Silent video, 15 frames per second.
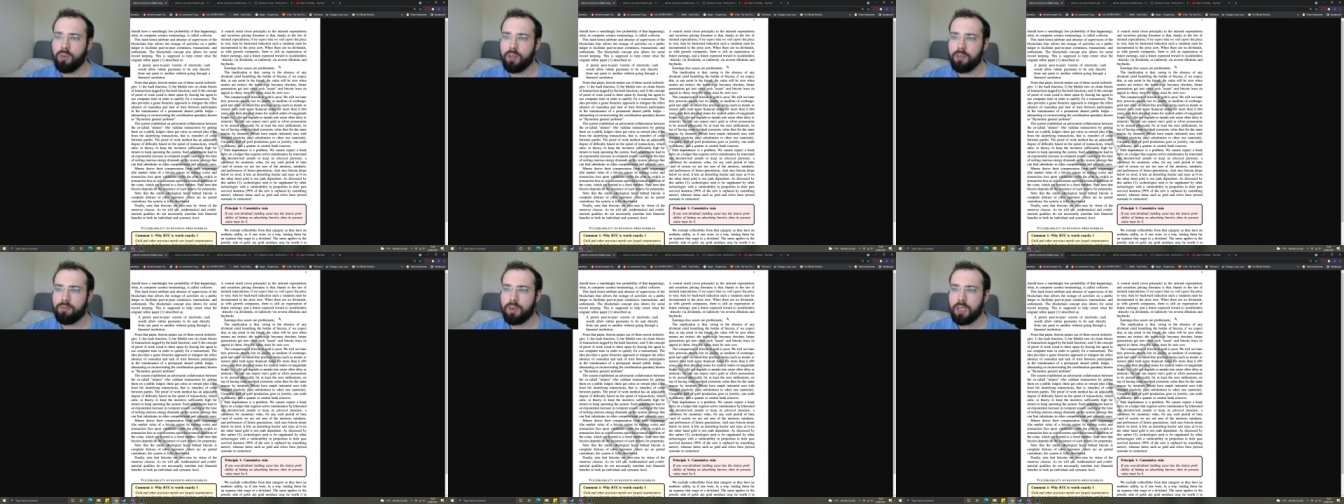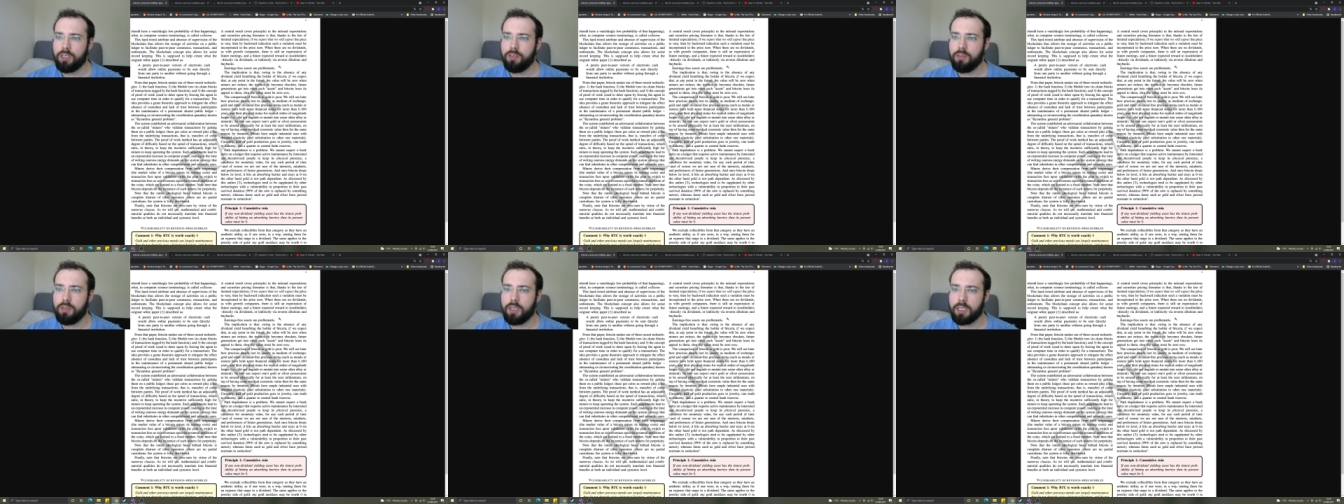in the
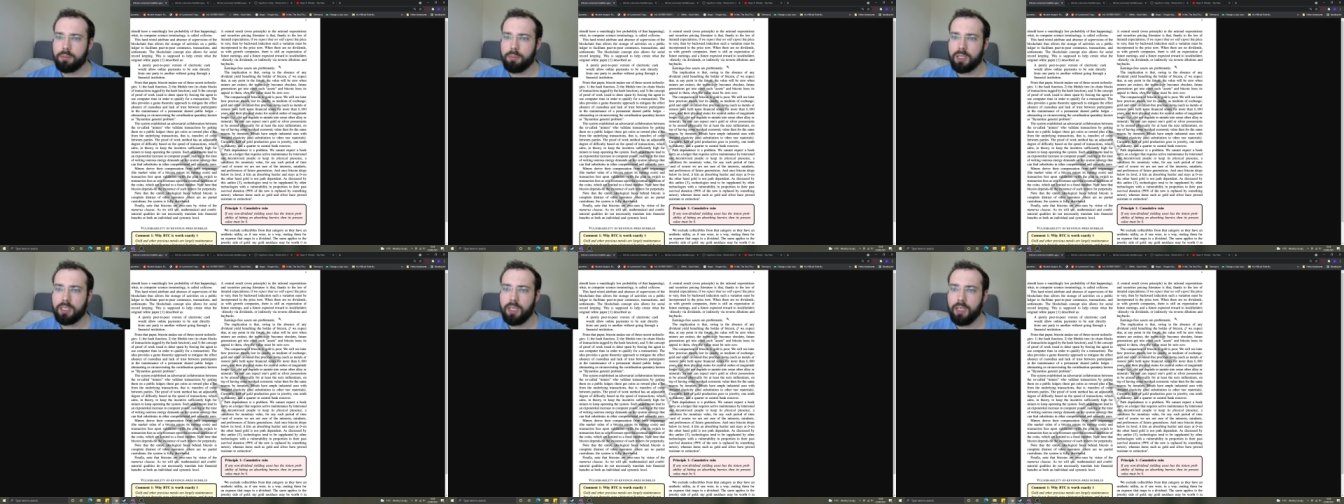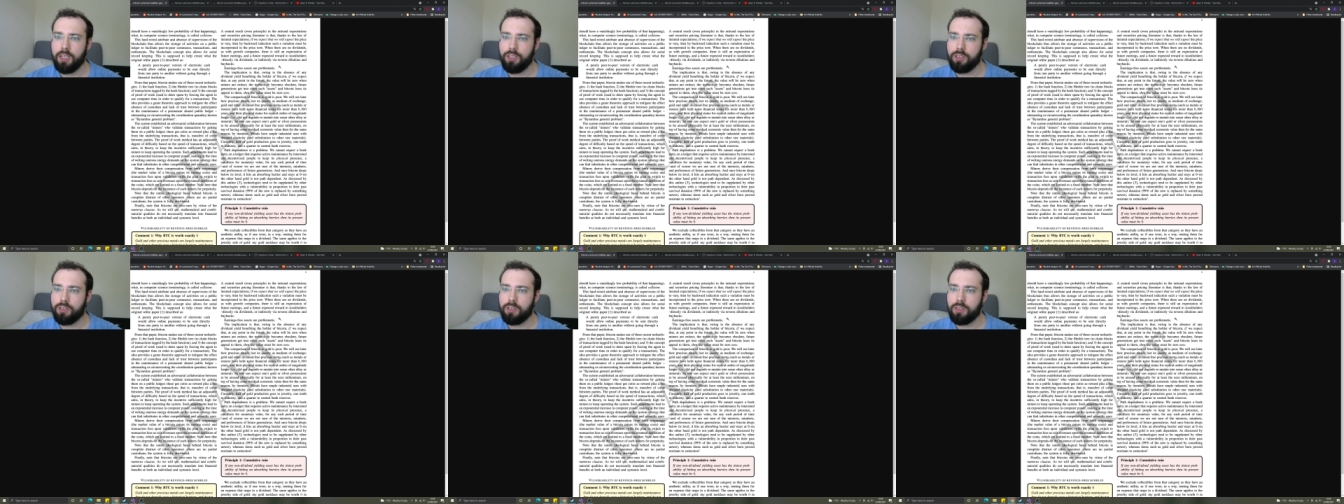rational
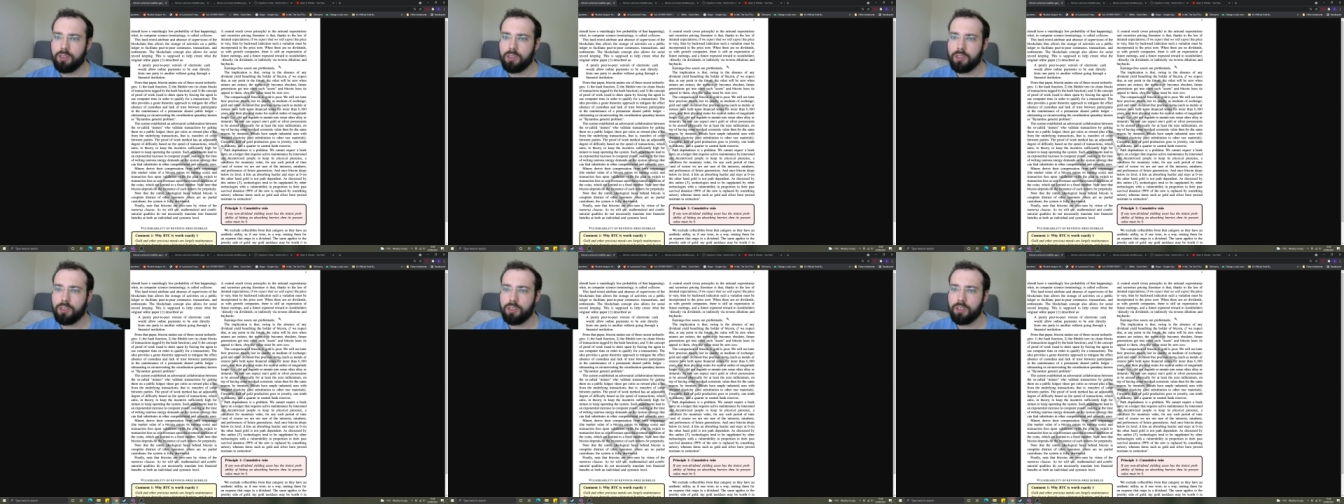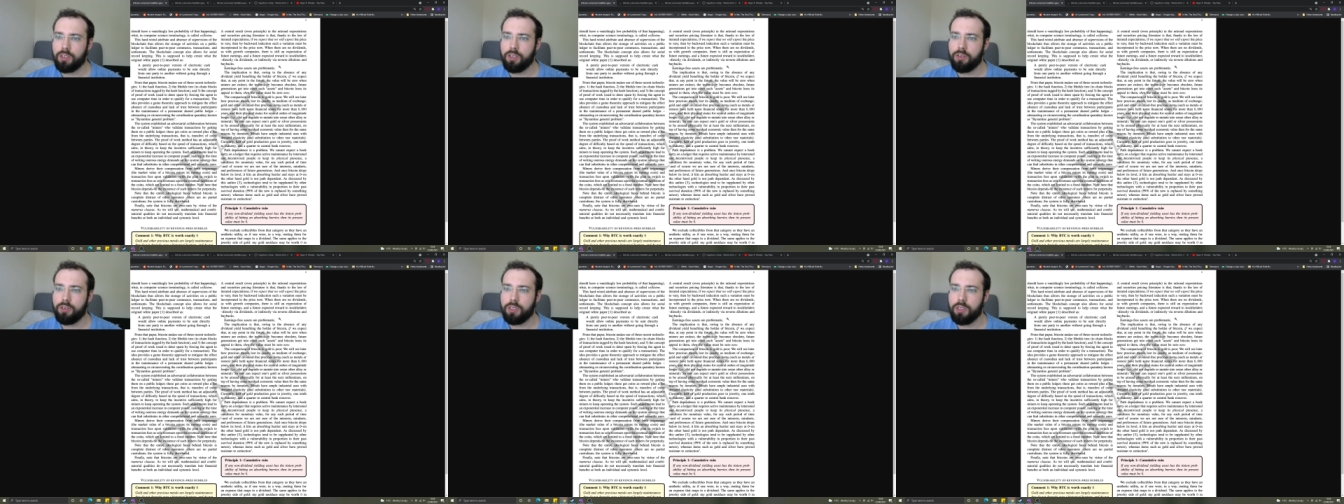expectations and
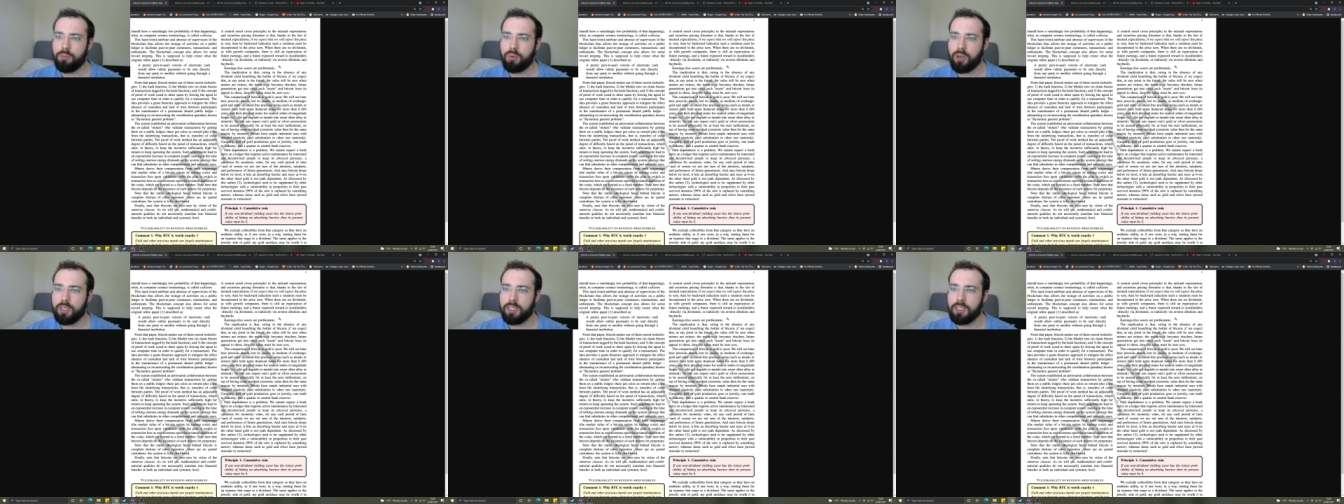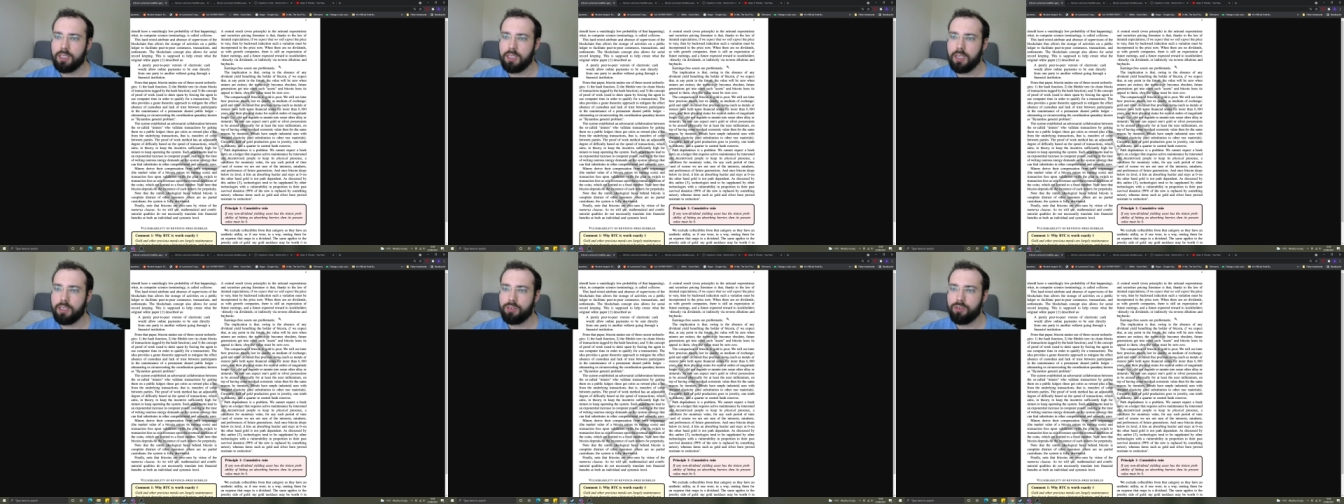security prices
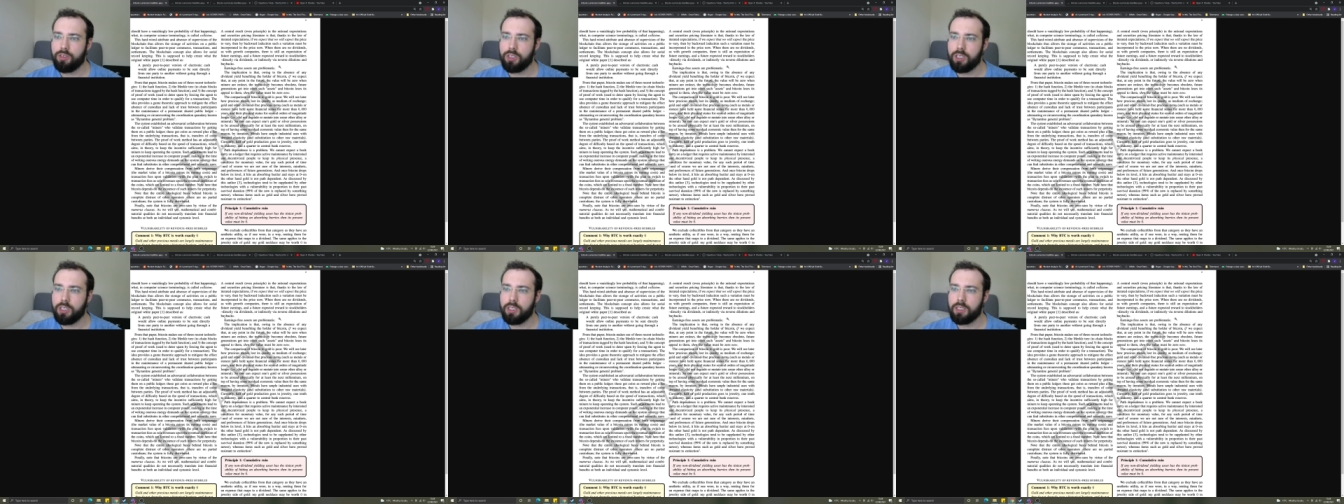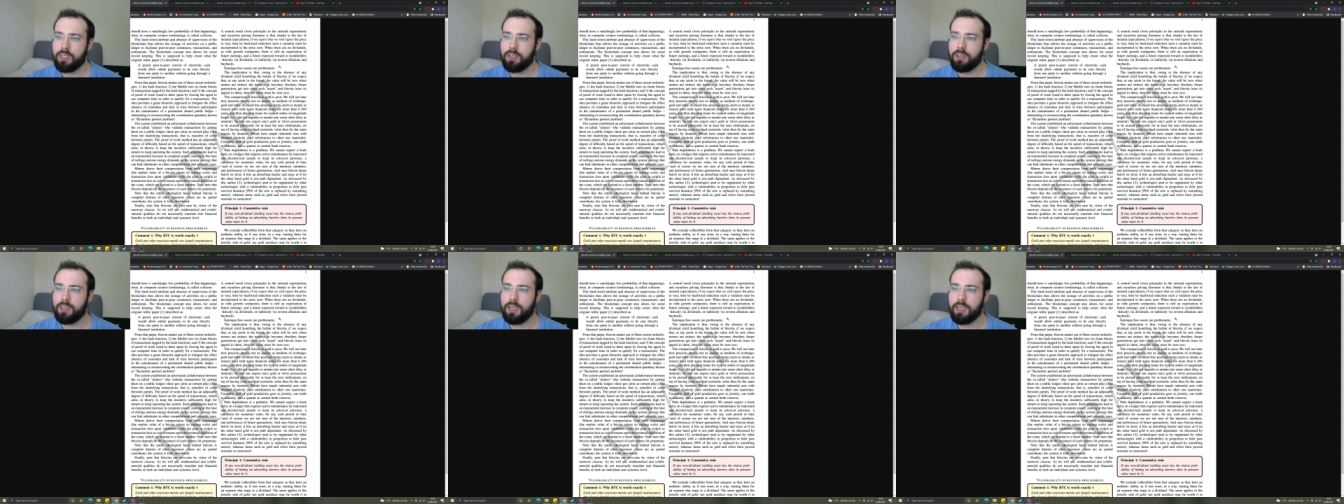literature is that
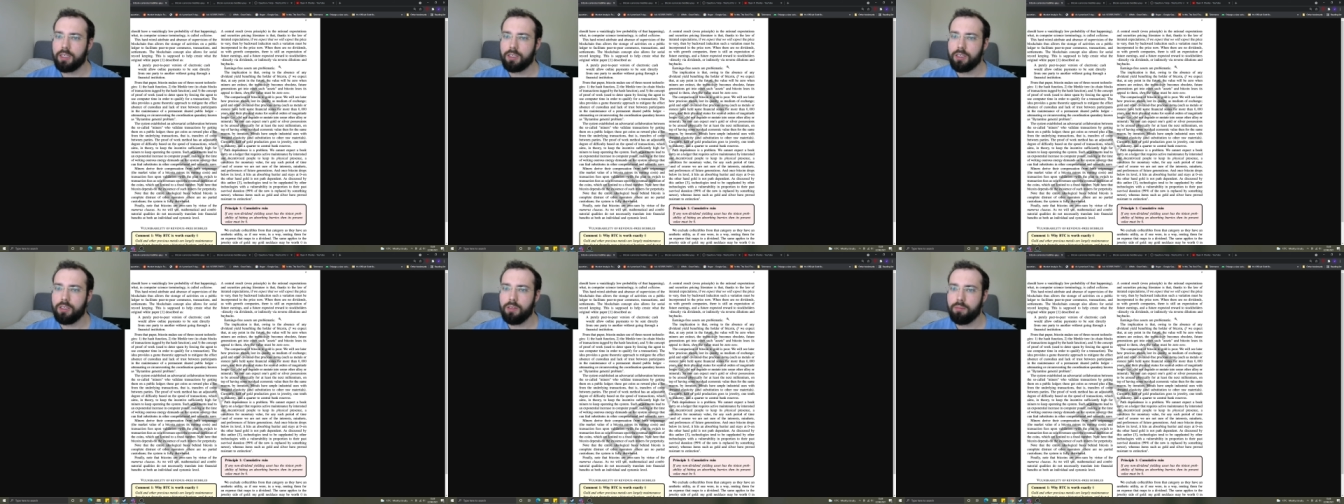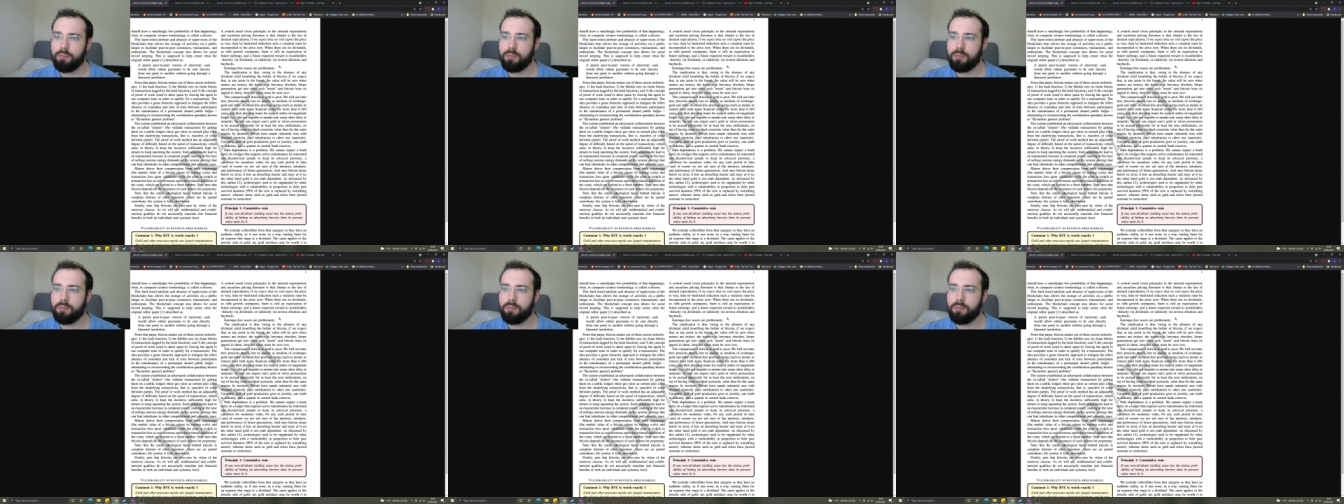thanks to the